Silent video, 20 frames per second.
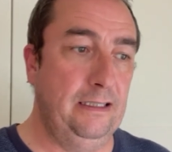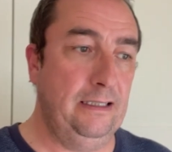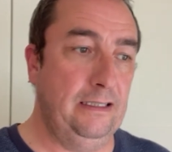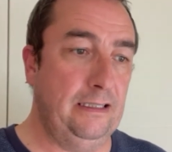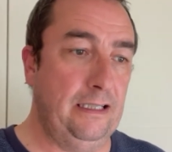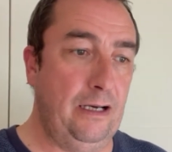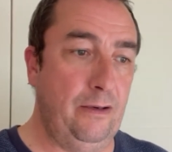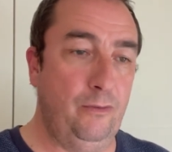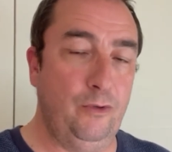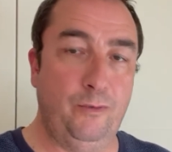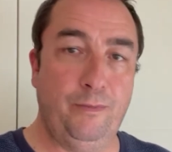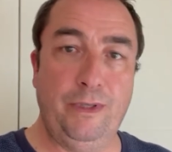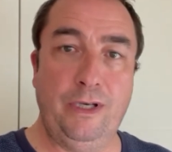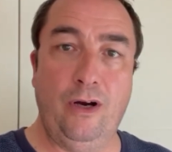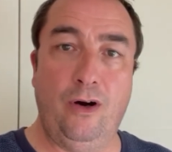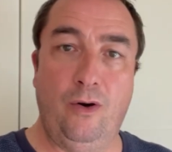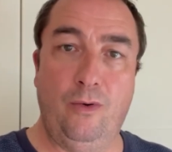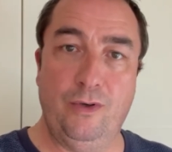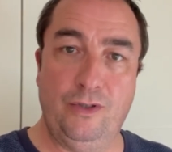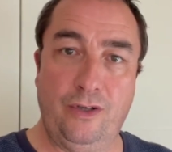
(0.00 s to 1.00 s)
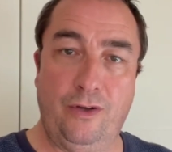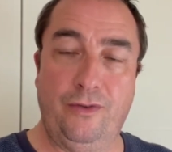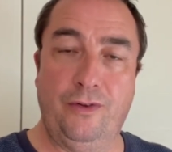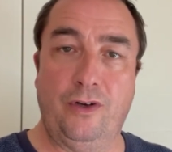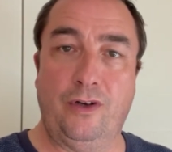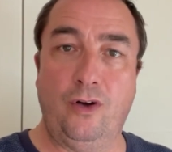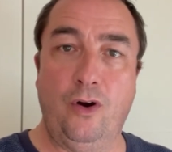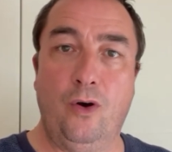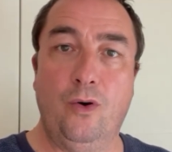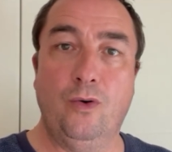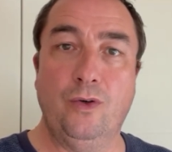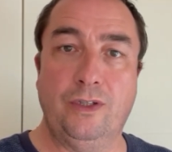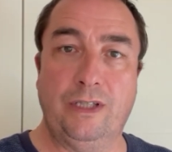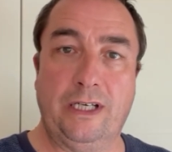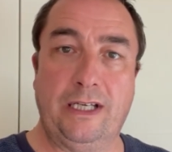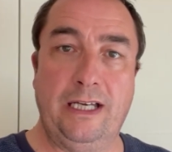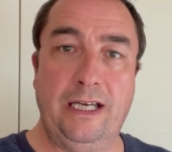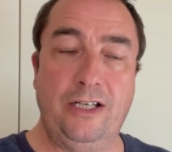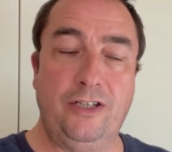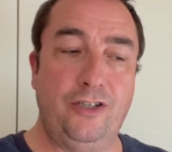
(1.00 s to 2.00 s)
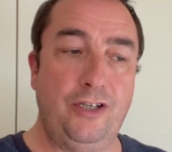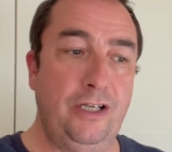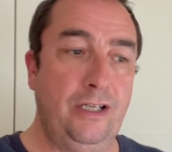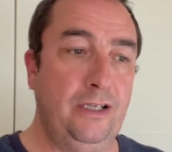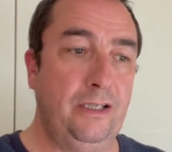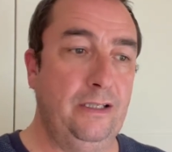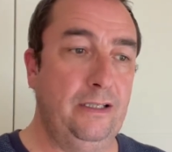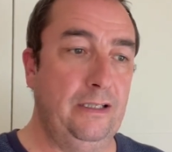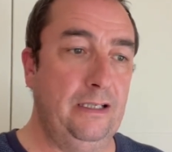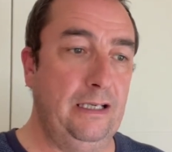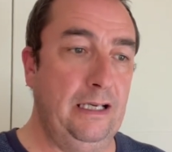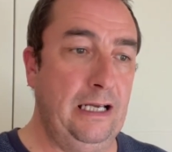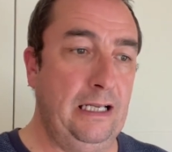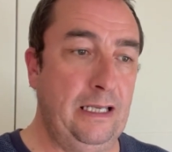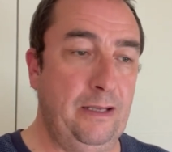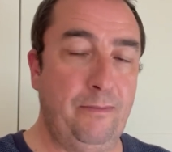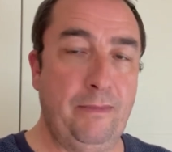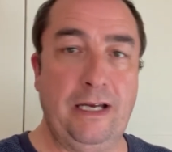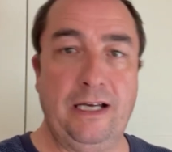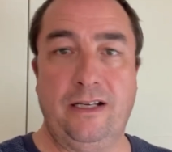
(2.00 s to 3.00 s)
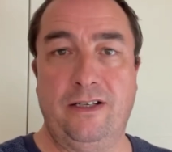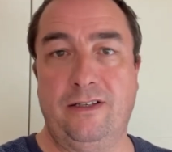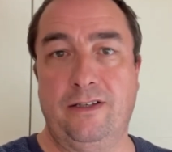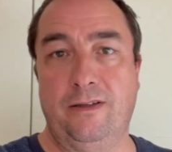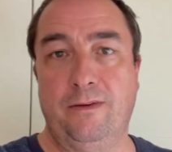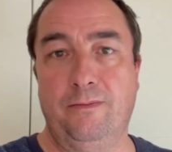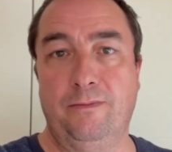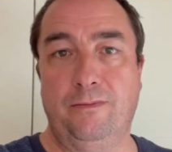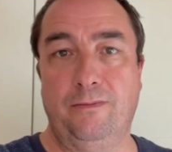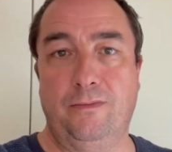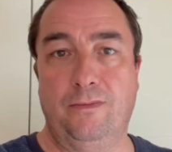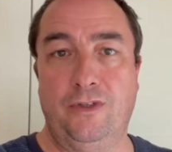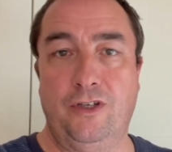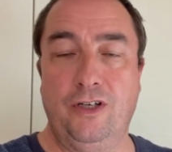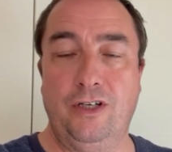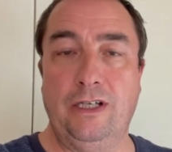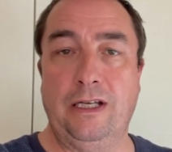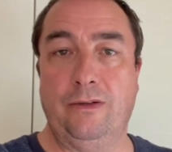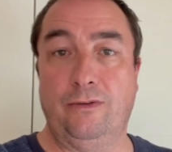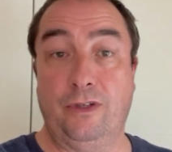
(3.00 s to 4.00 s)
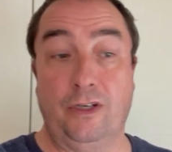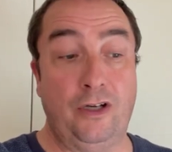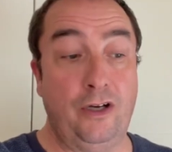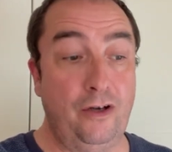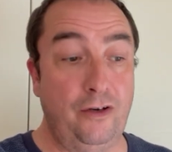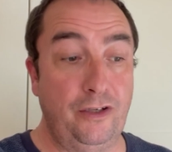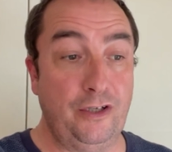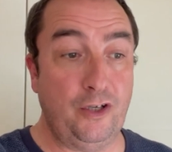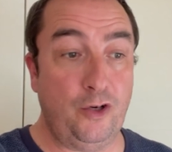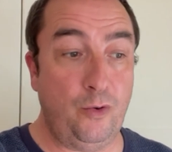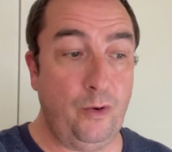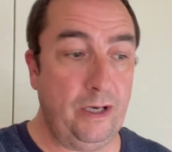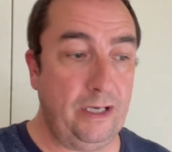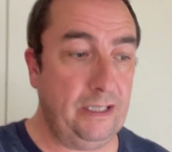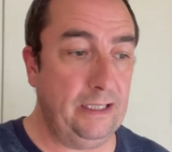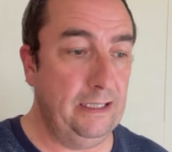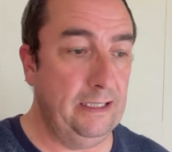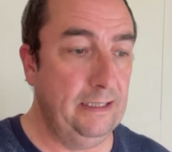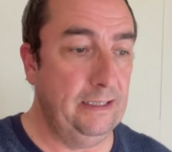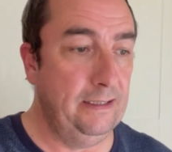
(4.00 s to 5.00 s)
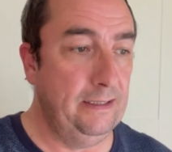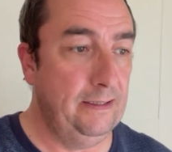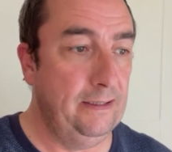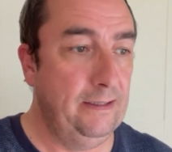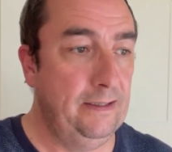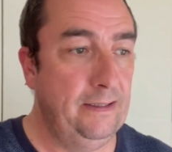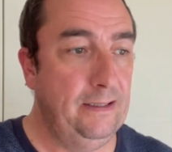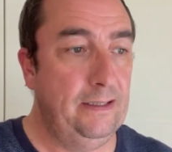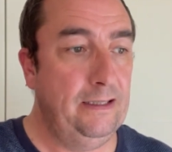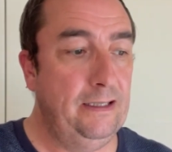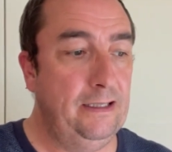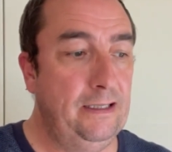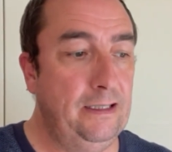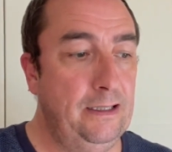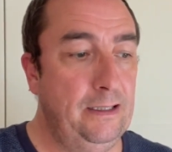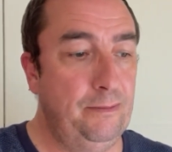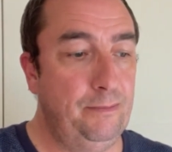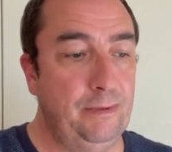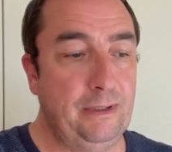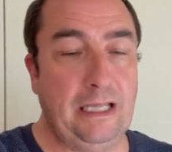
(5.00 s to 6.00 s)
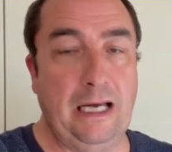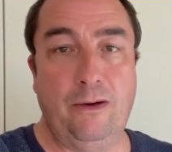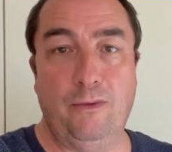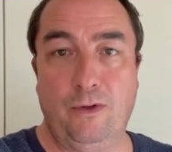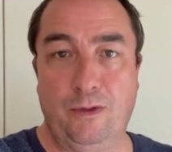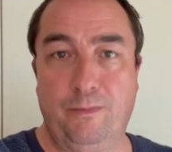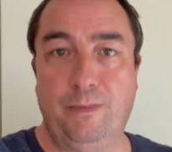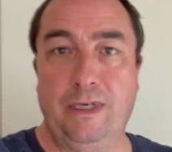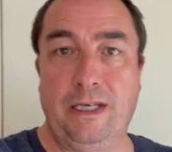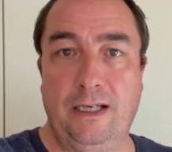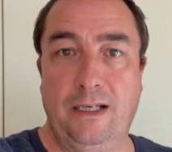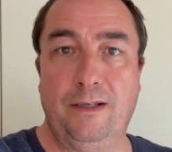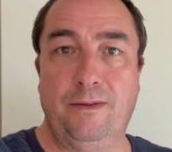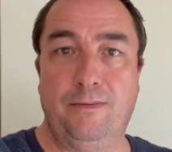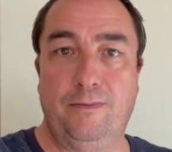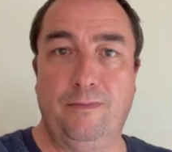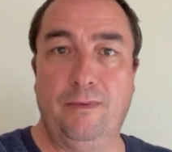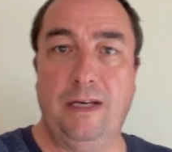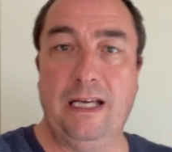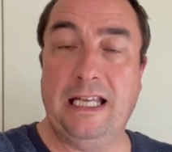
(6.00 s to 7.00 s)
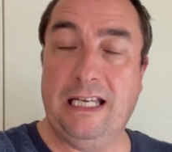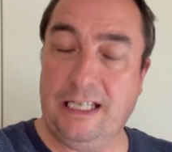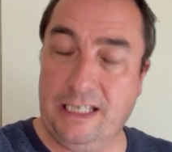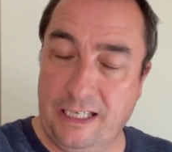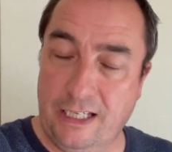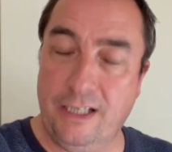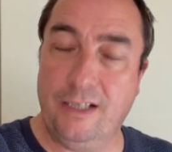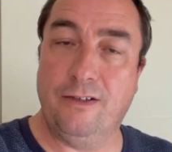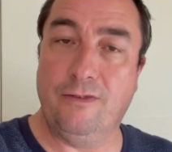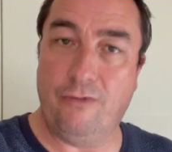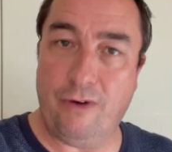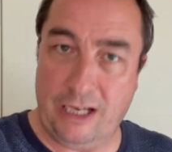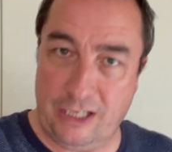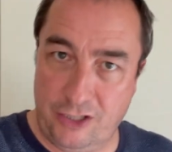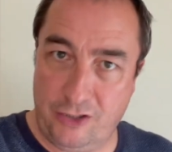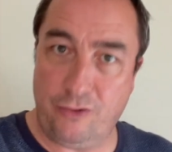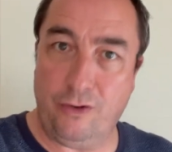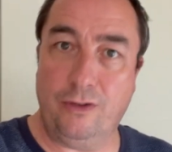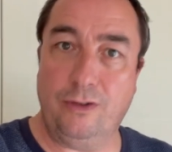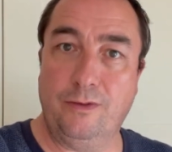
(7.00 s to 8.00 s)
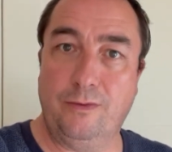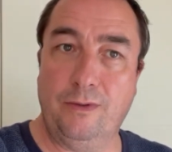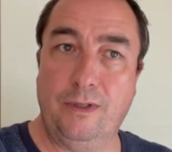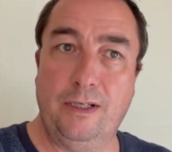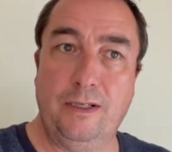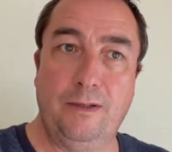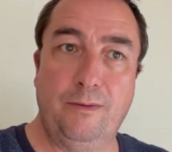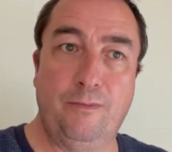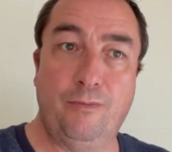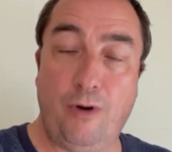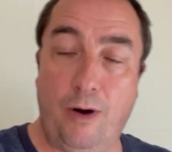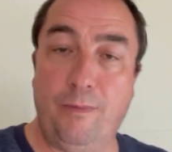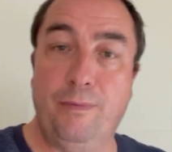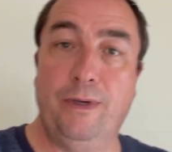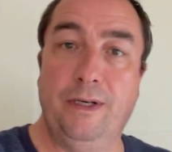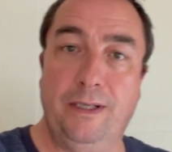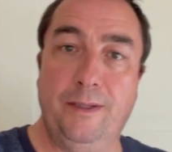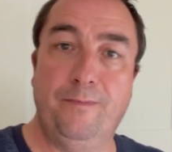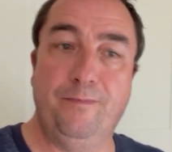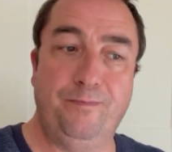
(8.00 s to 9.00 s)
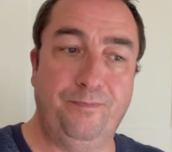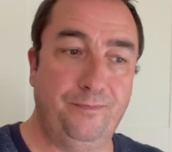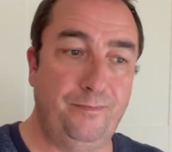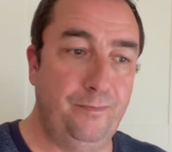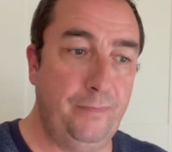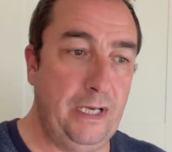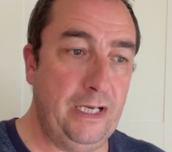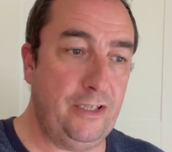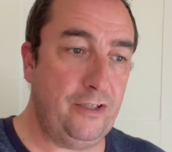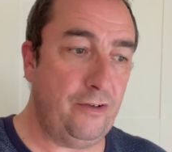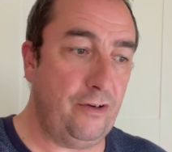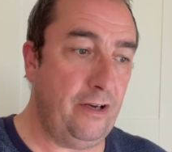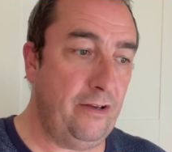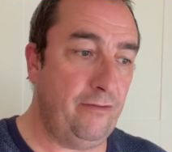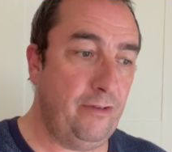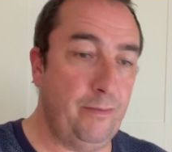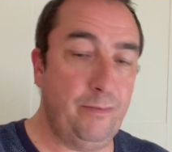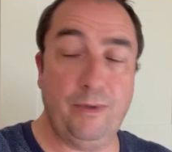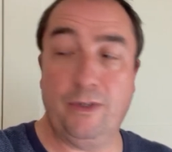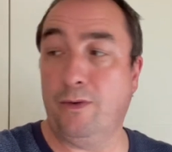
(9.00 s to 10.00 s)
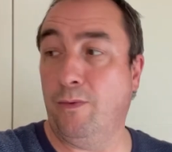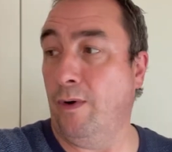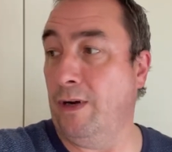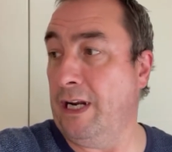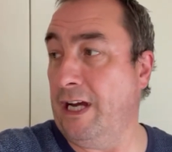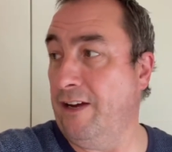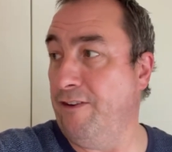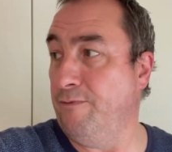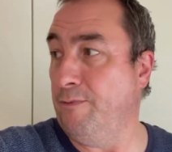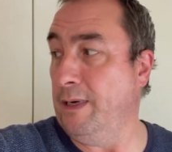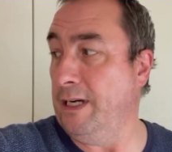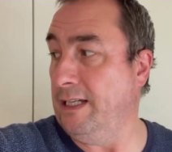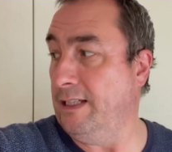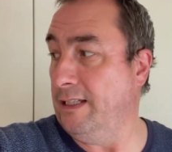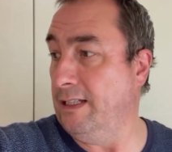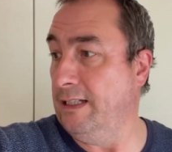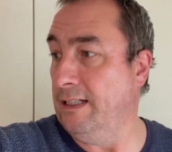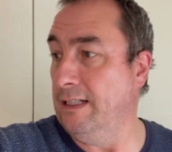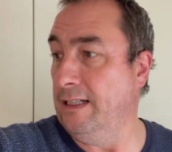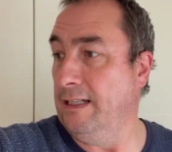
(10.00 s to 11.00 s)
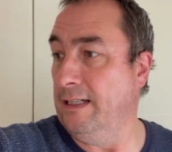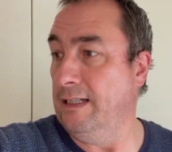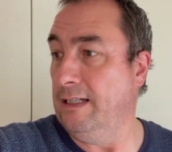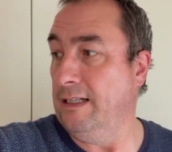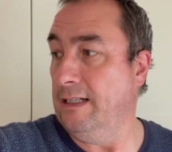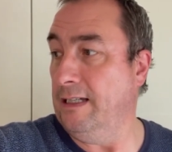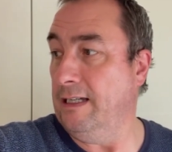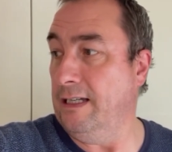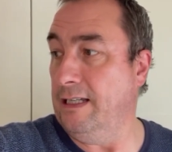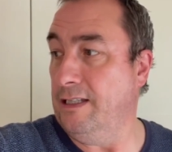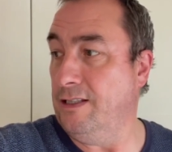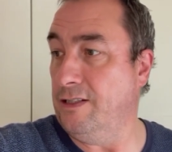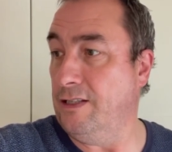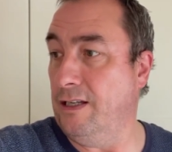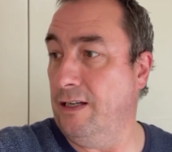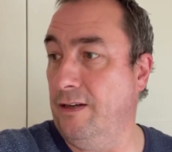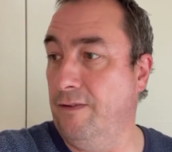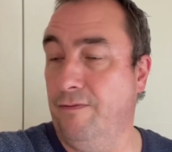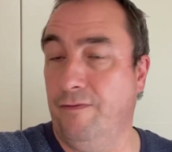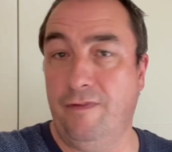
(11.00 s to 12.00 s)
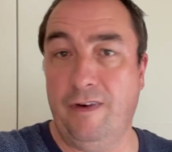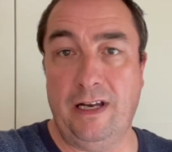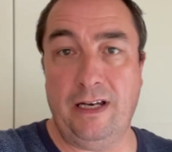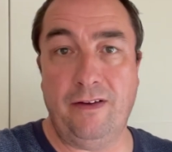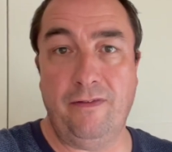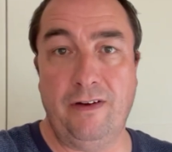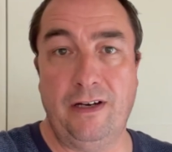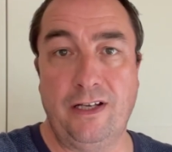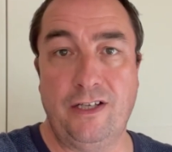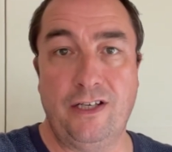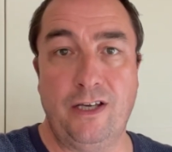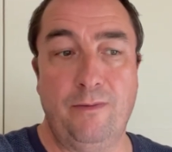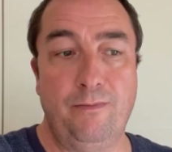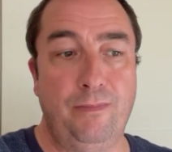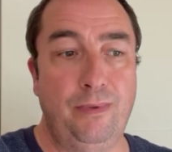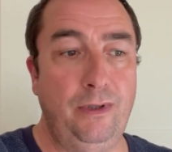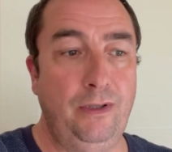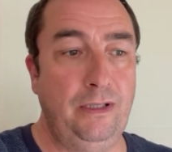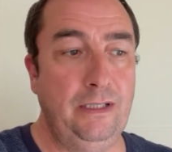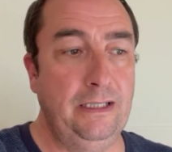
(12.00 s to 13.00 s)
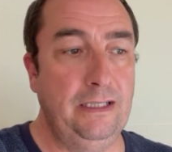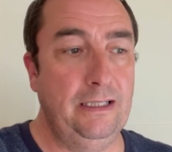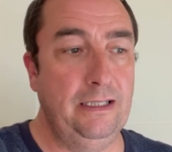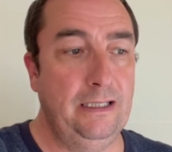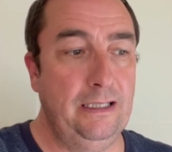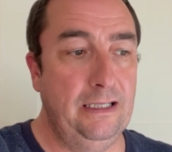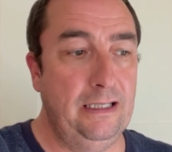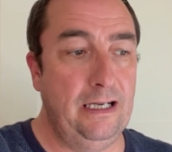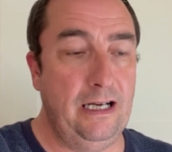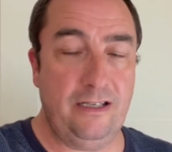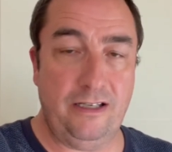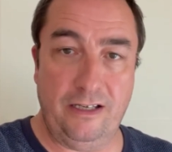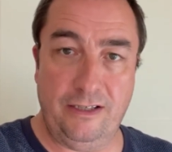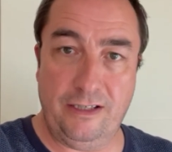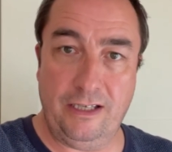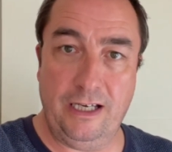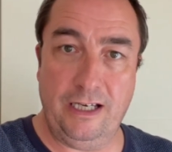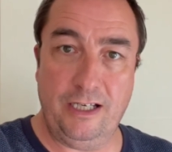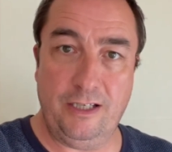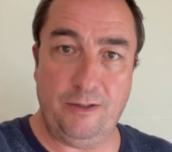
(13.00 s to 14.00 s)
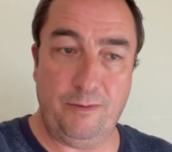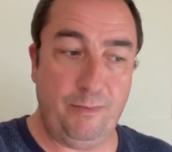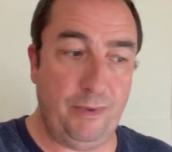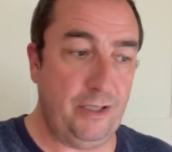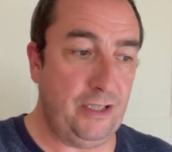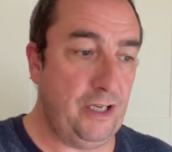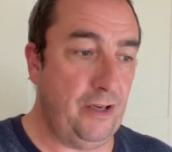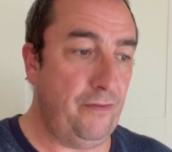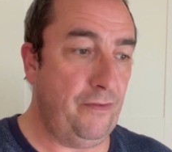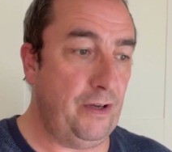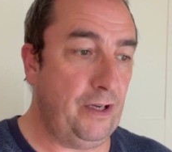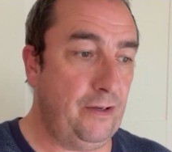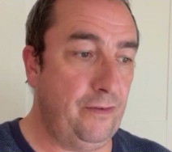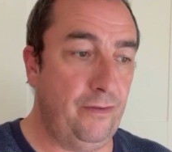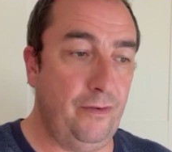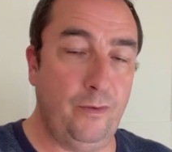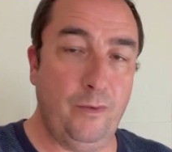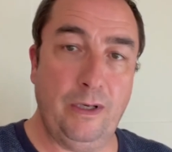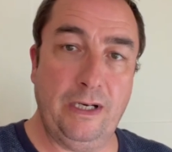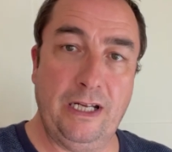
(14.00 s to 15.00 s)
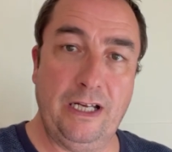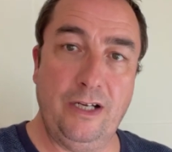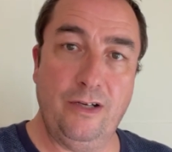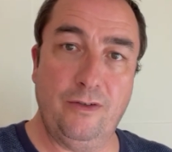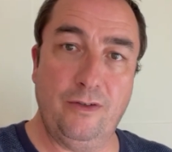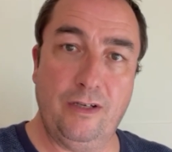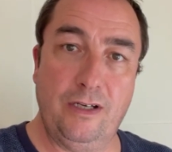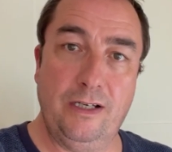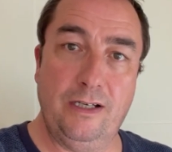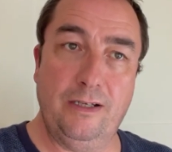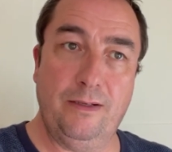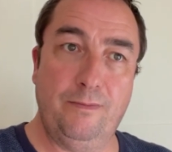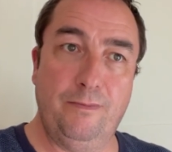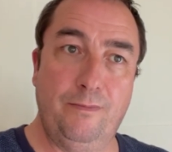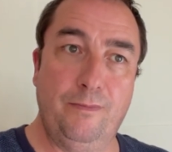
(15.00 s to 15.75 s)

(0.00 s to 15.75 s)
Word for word: And that would be always on the go in the kitchen and it makes them turn out the curries quick. Uh, but that would be a Indian restaurant, uh, proper base gravy. But the one I've made is uh, very, very simple as I say, specific for when I use uh,